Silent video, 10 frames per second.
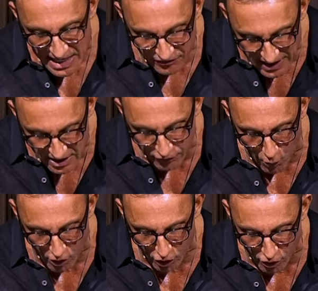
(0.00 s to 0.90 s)
is his
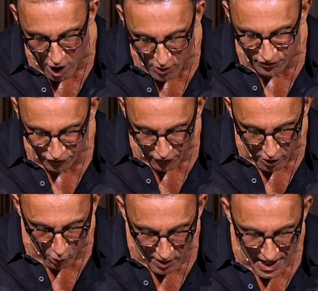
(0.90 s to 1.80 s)
or her own
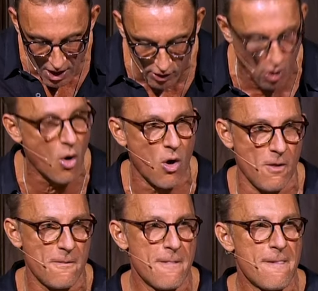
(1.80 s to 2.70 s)
struggle with alcohol.
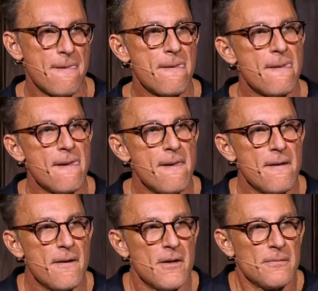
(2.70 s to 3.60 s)

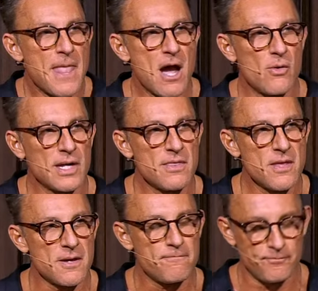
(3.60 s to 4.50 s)
Now, in
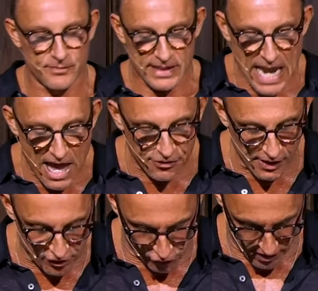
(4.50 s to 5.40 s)
the
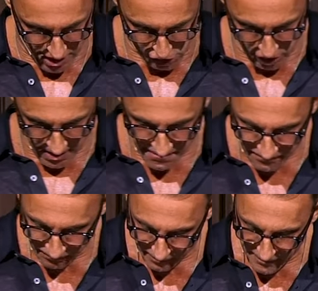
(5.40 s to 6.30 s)
Catholic tradition,
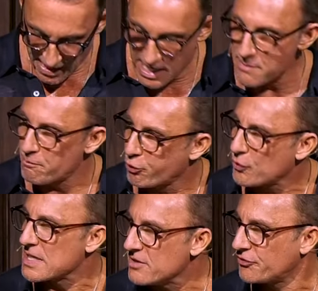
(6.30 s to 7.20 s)
a
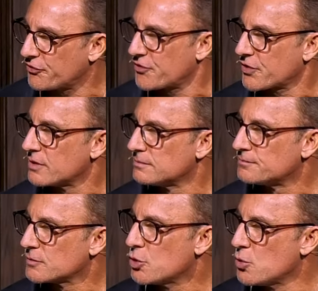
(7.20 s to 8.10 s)
priest
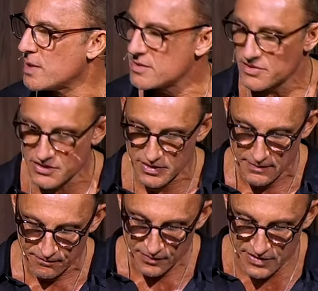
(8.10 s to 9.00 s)
who is
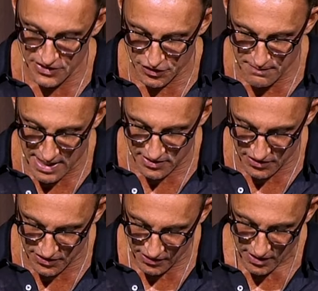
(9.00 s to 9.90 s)

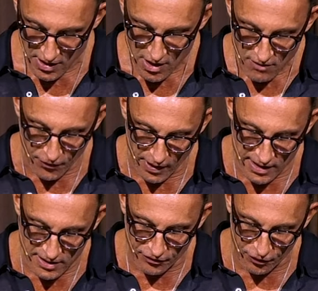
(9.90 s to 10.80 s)
dismissed for
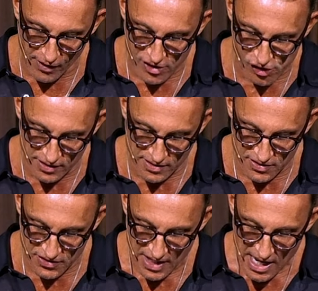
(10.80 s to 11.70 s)

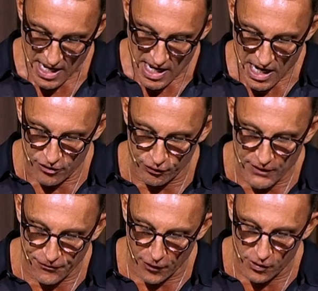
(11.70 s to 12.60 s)
indiscretions is
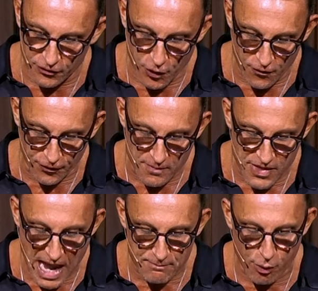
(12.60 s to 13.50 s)
referred to from
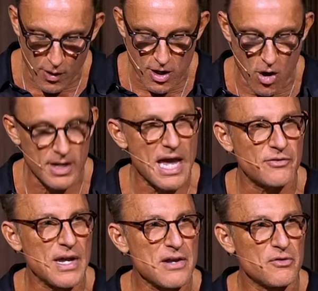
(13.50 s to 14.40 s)
that point on
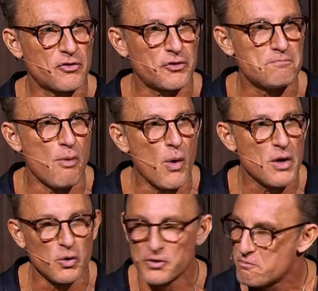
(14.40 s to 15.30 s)
as a
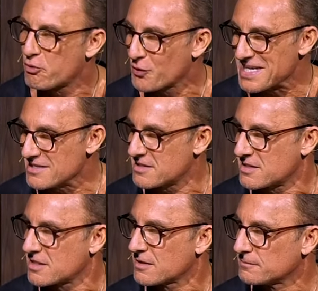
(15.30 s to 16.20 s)
spoiled
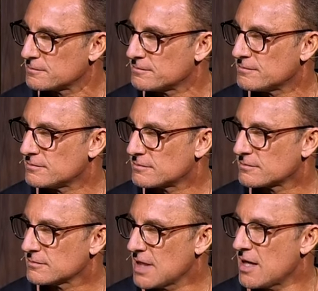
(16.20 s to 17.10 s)
priest.
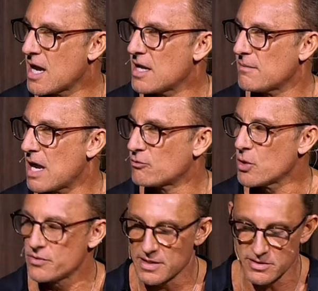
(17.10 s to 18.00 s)
And I, I
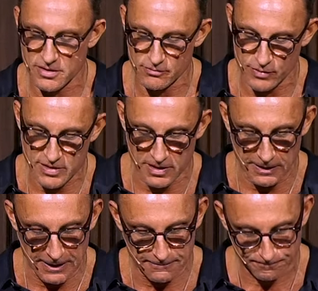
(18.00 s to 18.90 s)
wrote this
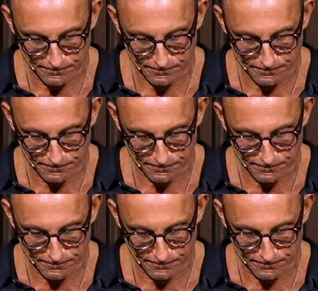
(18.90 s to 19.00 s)
recently.